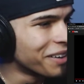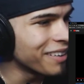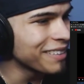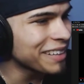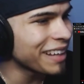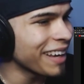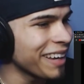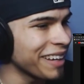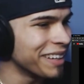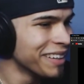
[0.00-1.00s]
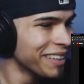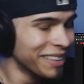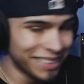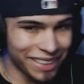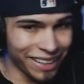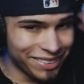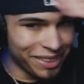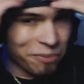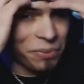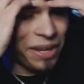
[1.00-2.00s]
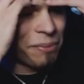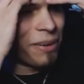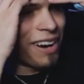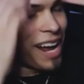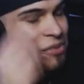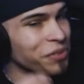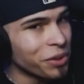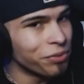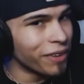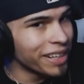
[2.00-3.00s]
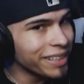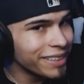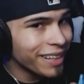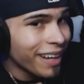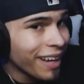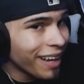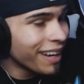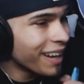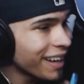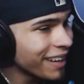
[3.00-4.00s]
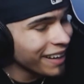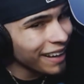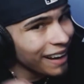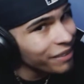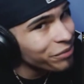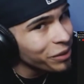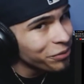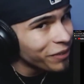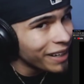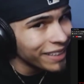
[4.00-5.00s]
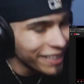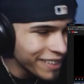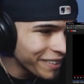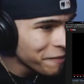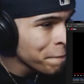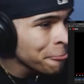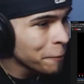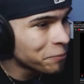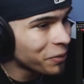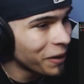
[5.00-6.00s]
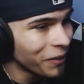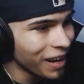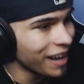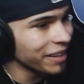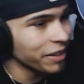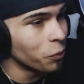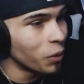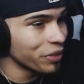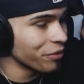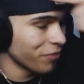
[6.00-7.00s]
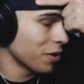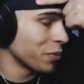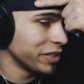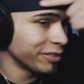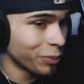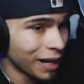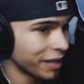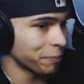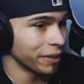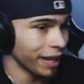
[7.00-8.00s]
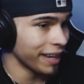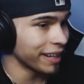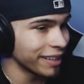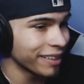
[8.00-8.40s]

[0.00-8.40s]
Okay, Justin Bieber, I feel funny. I feel funny, bro. I don't know what the fuck we just watched, but hey,